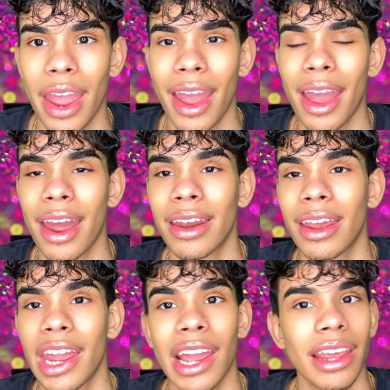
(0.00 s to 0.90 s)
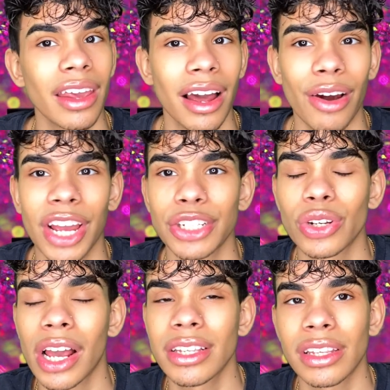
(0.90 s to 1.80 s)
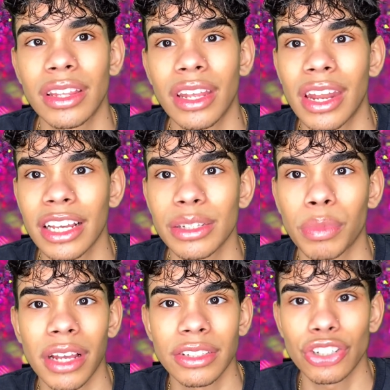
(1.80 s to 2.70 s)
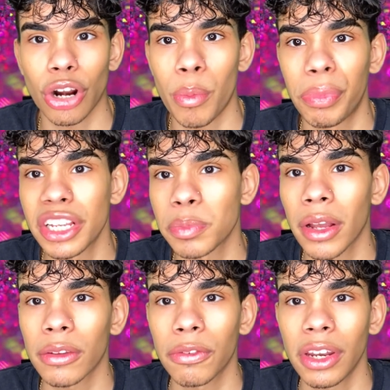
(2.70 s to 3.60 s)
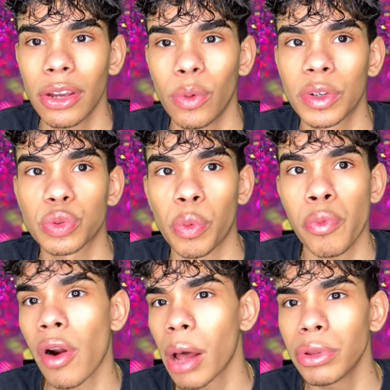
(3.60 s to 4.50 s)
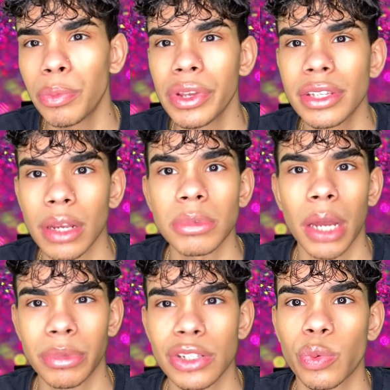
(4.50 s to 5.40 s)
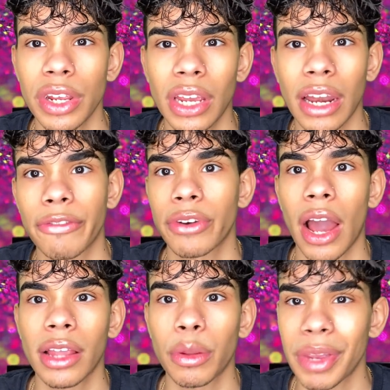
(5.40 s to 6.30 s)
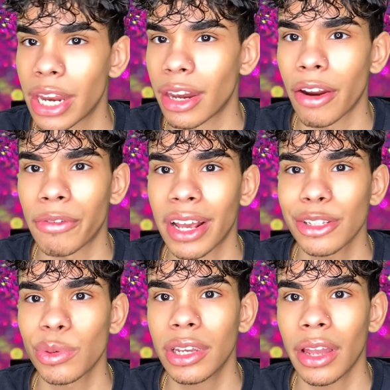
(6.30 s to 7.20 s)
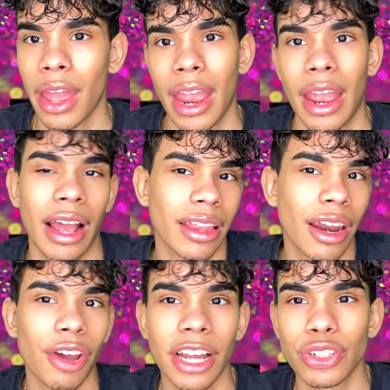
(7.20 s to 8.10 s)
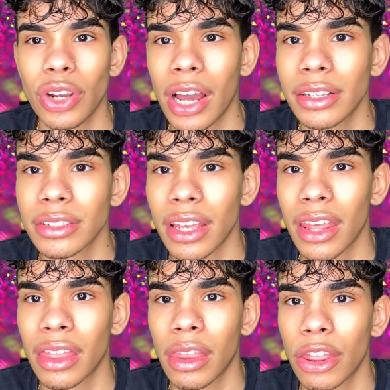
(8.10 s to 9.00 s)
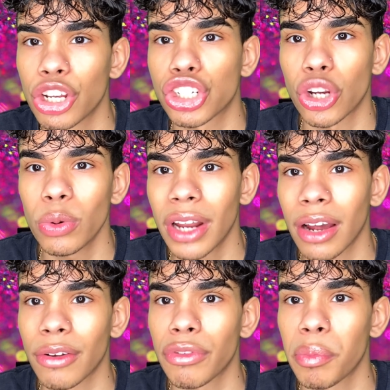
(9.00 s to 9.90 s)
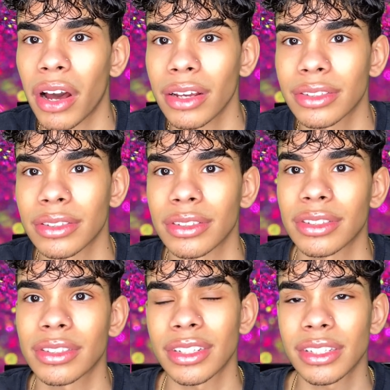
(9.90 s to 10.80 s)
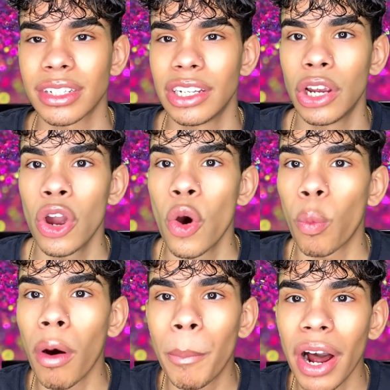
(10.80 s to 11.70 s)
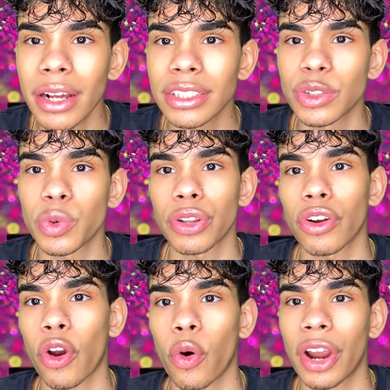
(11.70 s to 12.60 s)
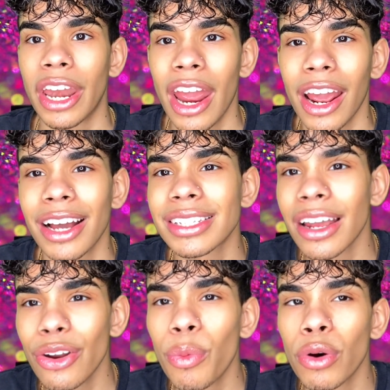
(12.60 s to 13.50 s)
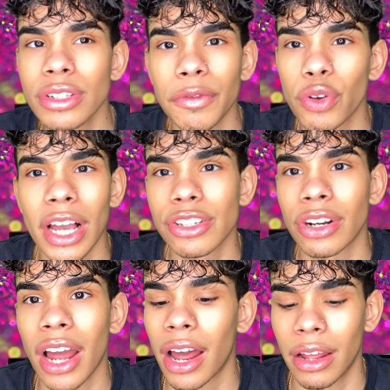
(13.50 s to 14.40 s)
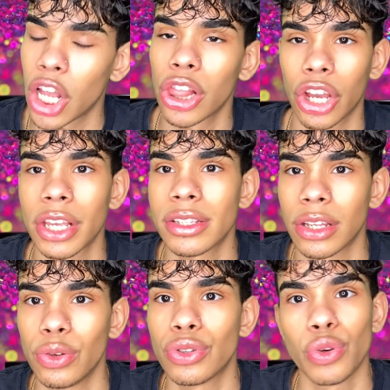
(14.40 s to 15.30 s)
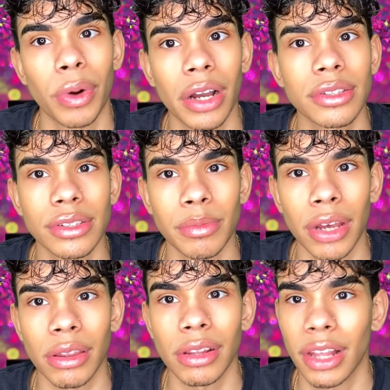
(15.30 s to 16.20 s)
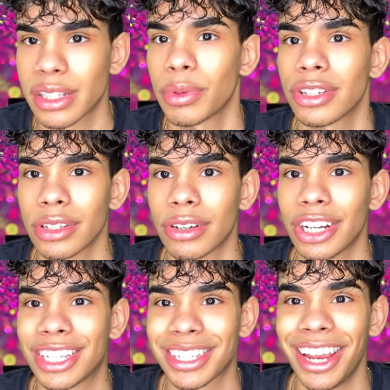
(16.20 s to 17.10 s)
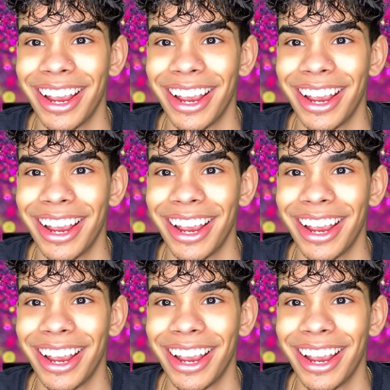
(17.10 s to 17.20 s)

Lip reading: And yeah, I'll catch you guys in the next BoxyCharm base box video, which will probably be sometime this week. And if not, the beginning of next week. And then I'll catch you guys in the showdown of the boxes to see what box is worth your coin. Because I know most of you guys are not looking to do 2 boxes a month. Let's be serious.